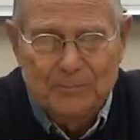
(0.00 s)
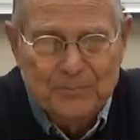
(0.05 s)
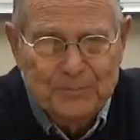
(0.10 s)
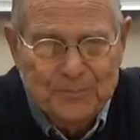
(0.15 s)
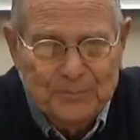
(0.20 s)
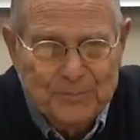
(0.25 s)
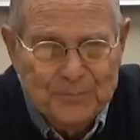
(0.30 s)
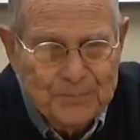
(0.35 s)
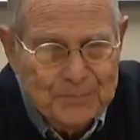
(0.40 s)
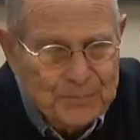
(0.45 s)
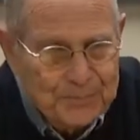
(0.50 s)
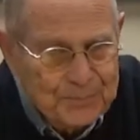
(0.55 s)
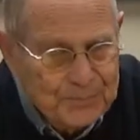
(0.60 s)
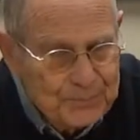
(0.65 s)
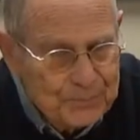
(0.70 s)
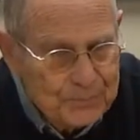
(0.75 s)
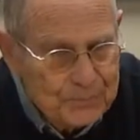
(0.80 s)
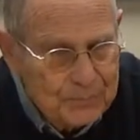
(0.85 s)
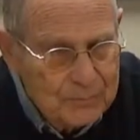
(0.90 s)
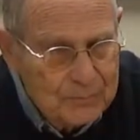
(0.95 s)

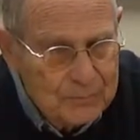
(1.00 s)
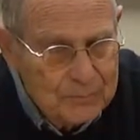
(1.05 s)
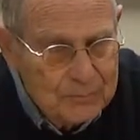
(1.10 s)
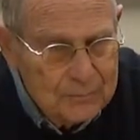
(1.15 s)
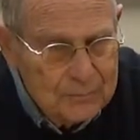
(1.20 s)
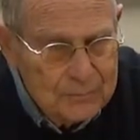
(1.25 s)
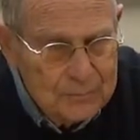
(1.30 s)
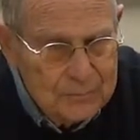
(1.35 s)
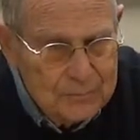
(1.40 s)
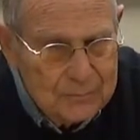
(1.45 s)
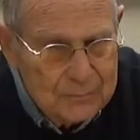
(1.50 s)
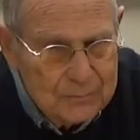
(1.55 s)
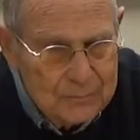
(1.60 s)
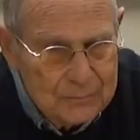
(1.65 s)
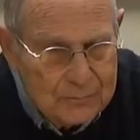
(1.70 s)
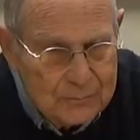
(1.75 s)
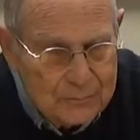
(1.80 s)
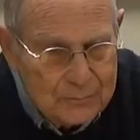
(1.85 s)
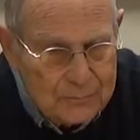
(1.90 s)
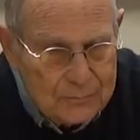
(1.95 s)

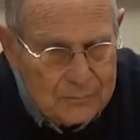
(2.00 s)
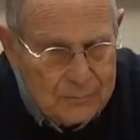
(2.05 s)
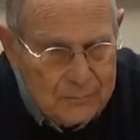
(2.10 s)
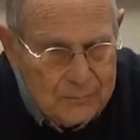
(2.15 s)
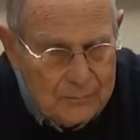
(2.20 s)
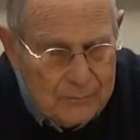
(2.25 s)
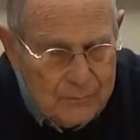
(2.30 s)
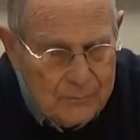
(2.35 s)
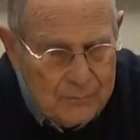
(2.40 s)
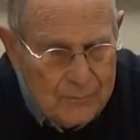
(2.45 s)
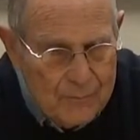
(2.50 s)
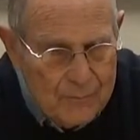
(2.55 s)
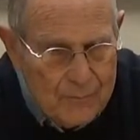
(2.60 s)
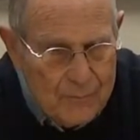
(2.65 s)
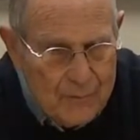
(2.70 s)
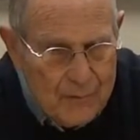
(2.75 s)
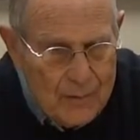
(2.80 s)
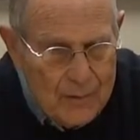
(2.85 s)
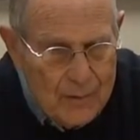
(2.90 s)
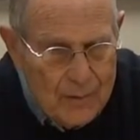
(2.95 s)
Nothing is said.